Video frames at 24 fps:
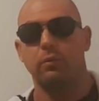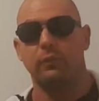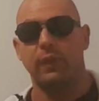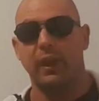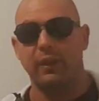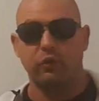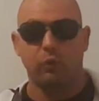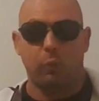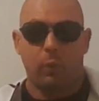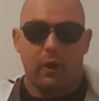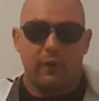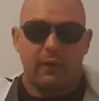
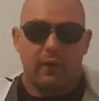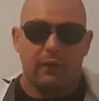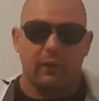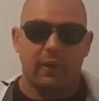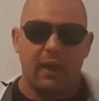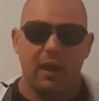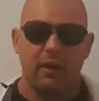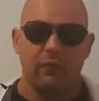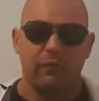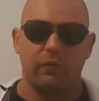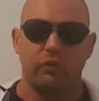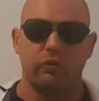That's why they
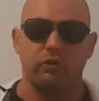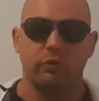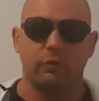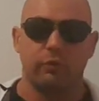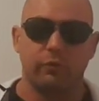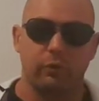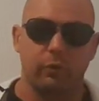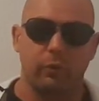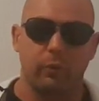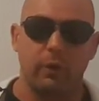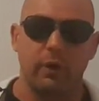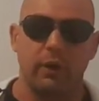laugh at you,
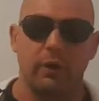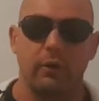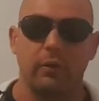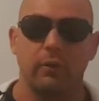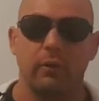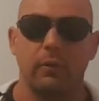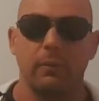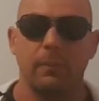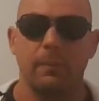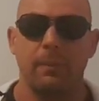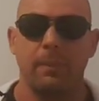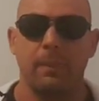for
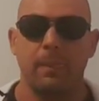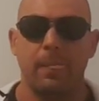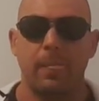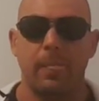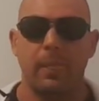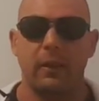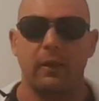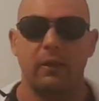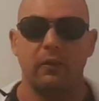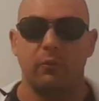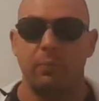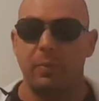real.
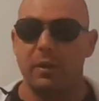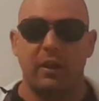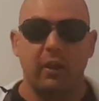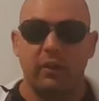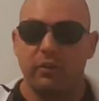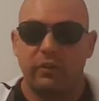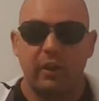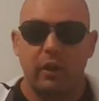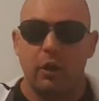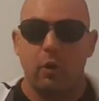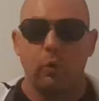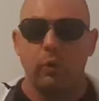It's
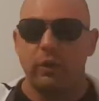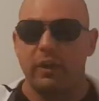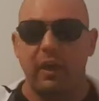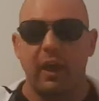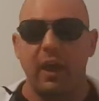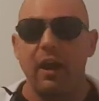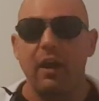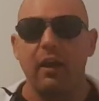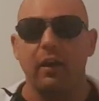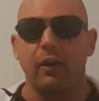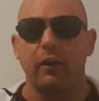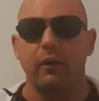because they don't
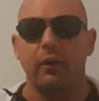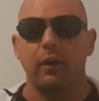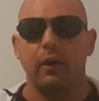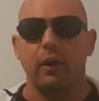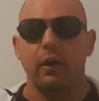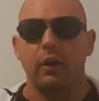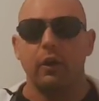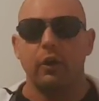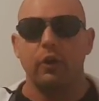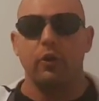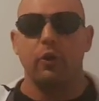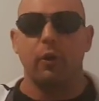care.
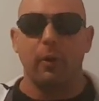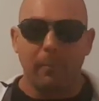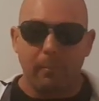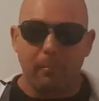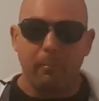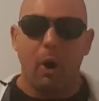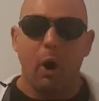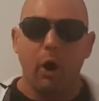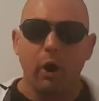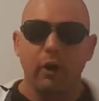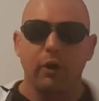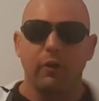You're a
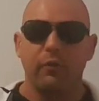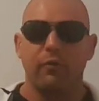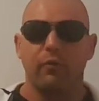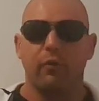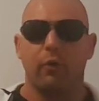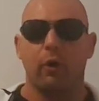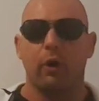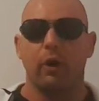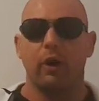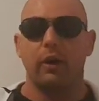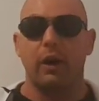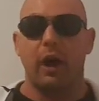mark
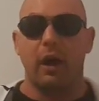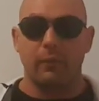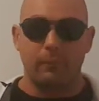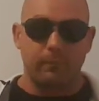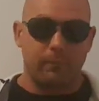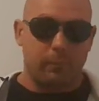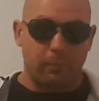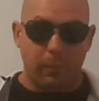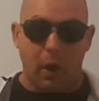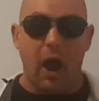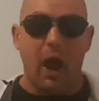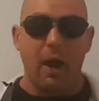for it.
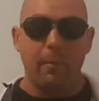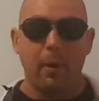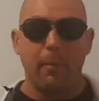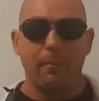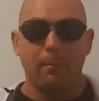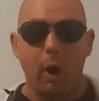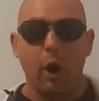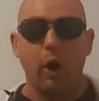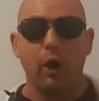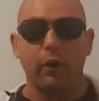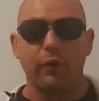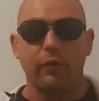I'm a
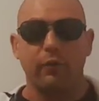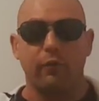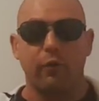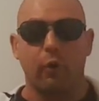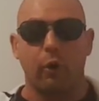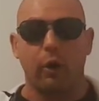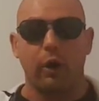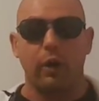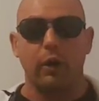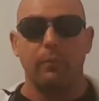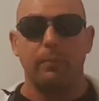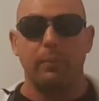mark
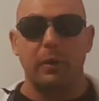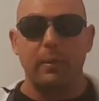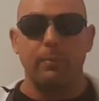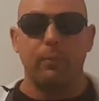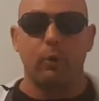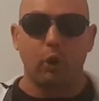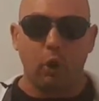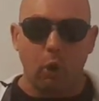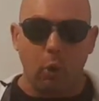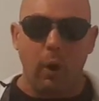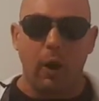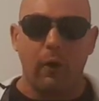for it.
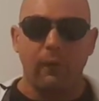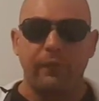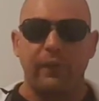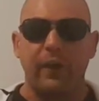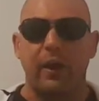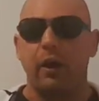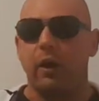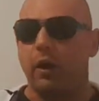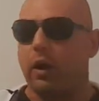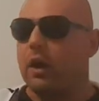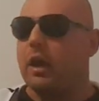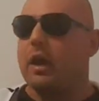People go out
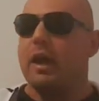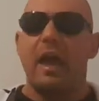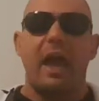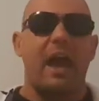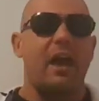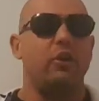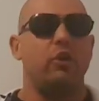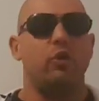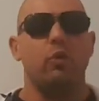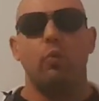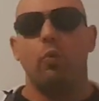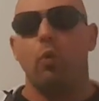there
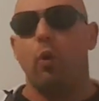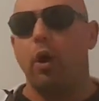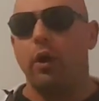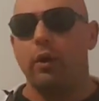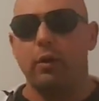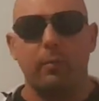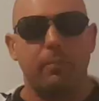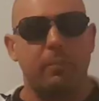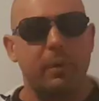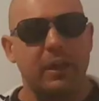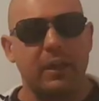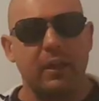and you
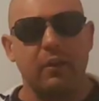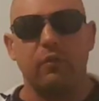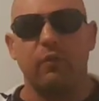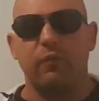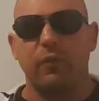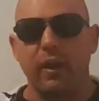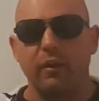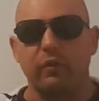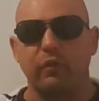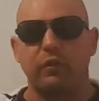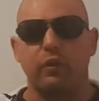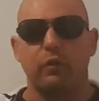want to be
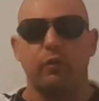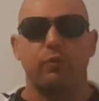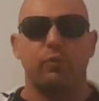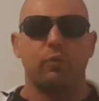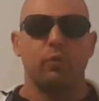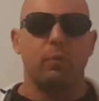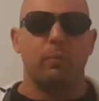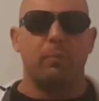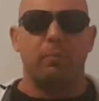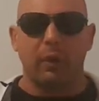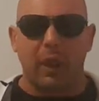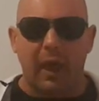invested
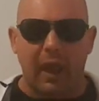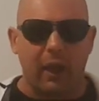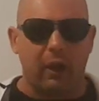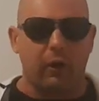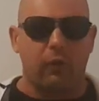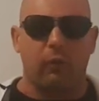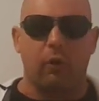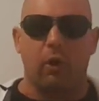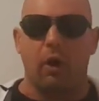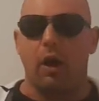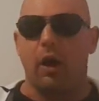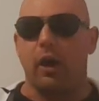through
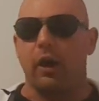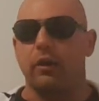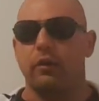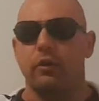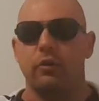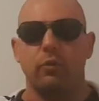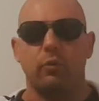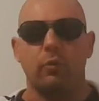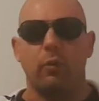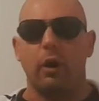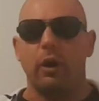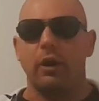BlackRock.
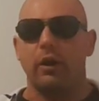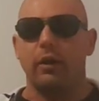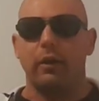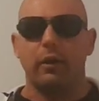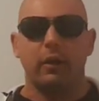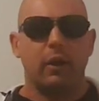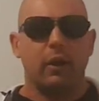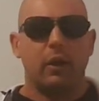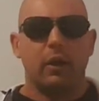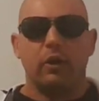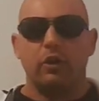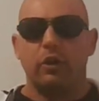You
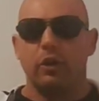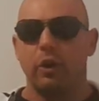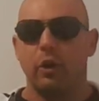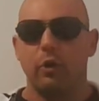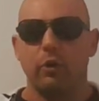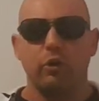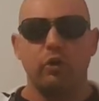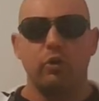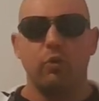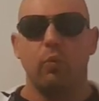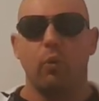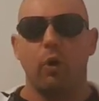want
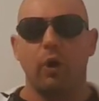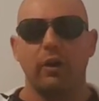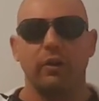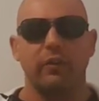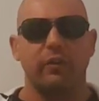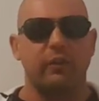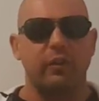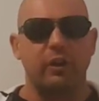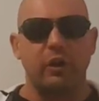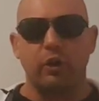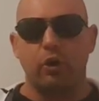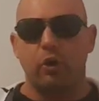to
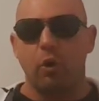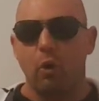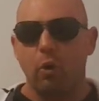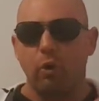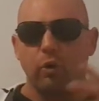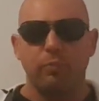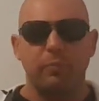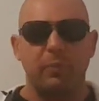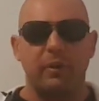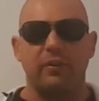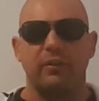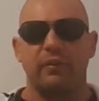see
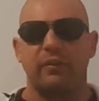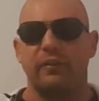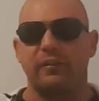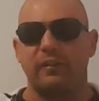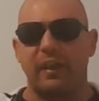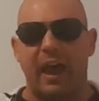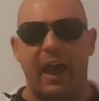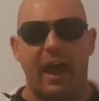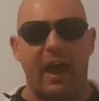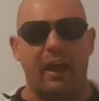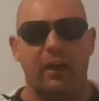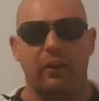Goldman
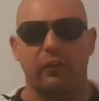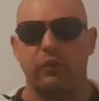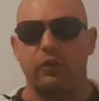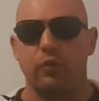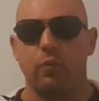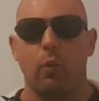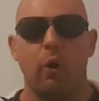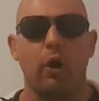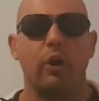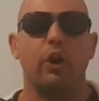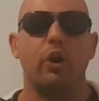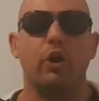Sachs.
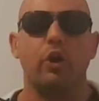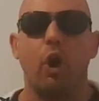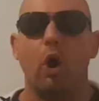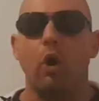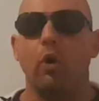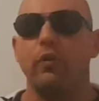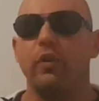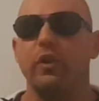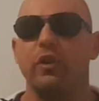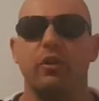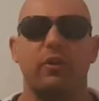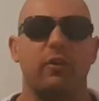You want to
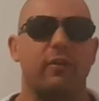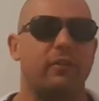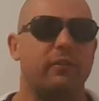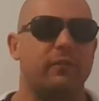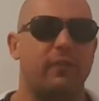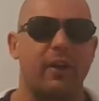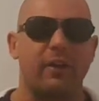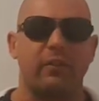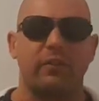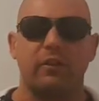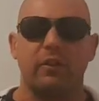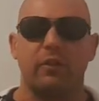know that you're
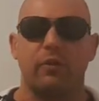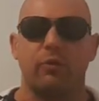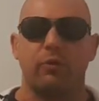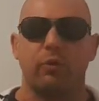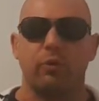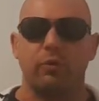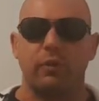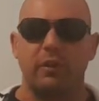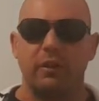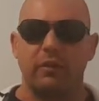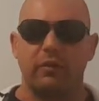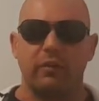invested
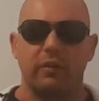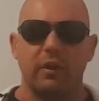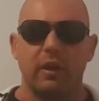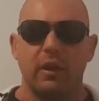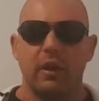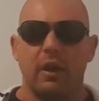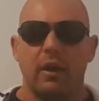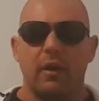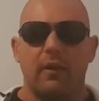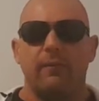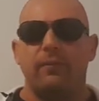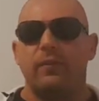through these.
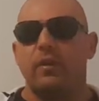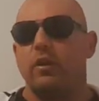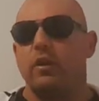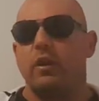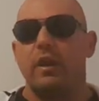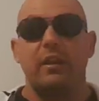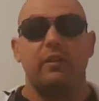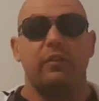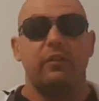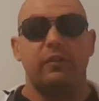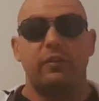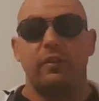
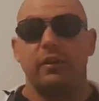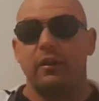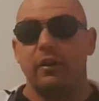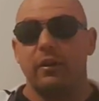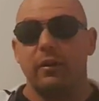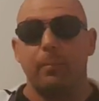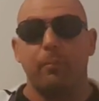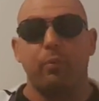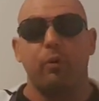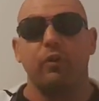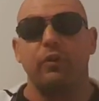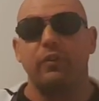It's
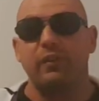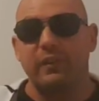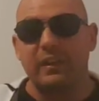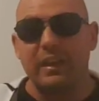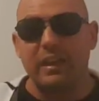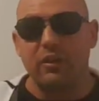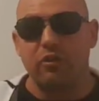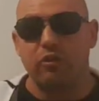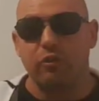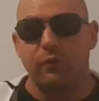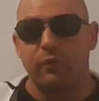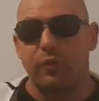the
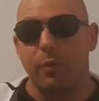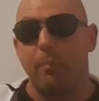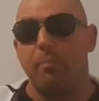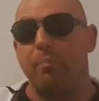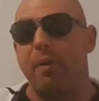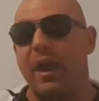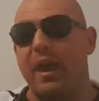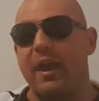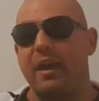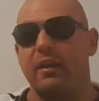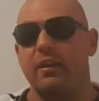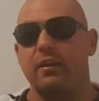prestige of the
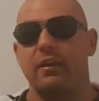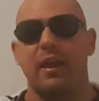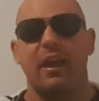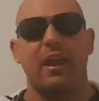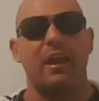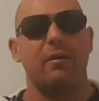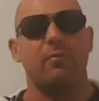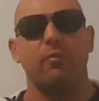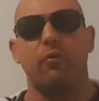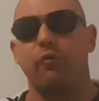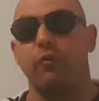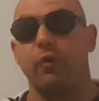bank
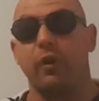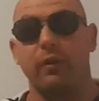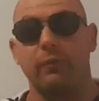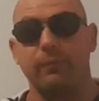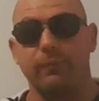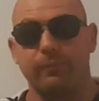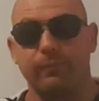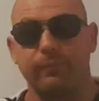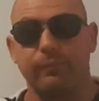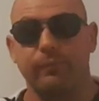name for...